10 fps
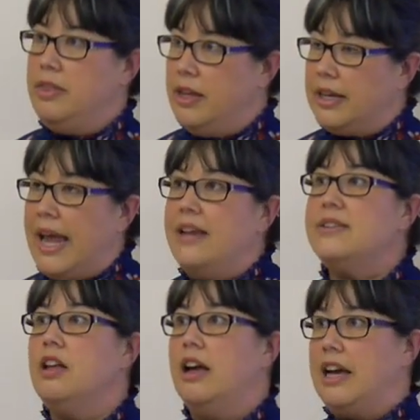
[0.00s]
The
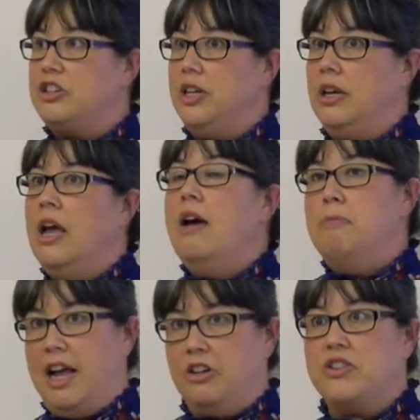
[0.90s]
case law actually,
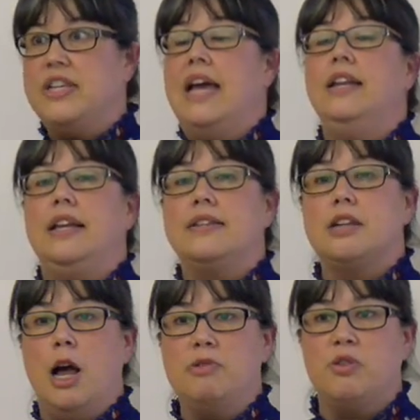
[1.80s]
my understanding is,
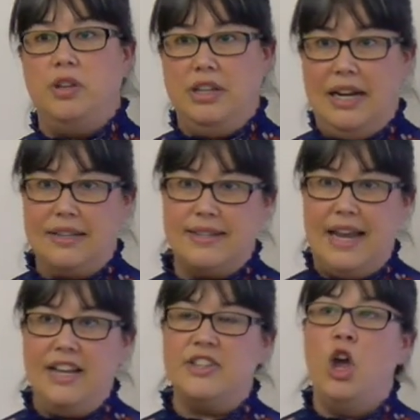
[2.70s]
comes from the United
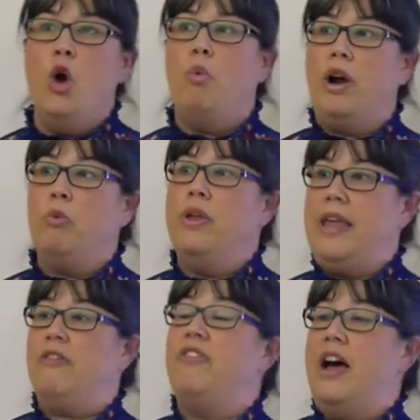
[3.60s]
States, where when
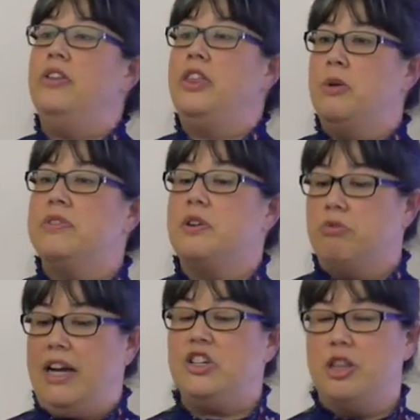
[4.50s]
they found that there was a
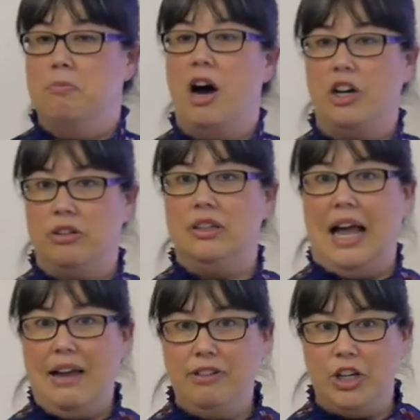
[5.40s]
right to the moderate
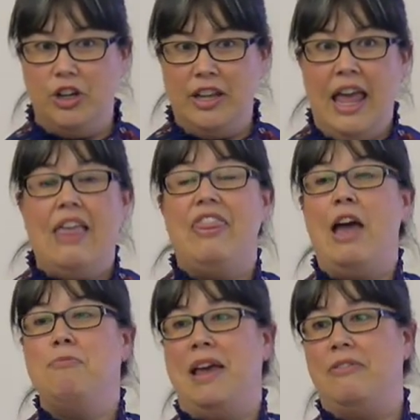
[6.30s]
livelihood,
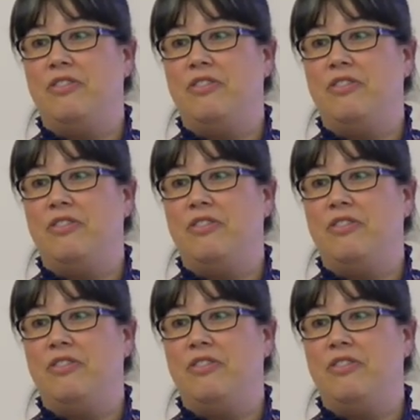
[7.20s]
that meant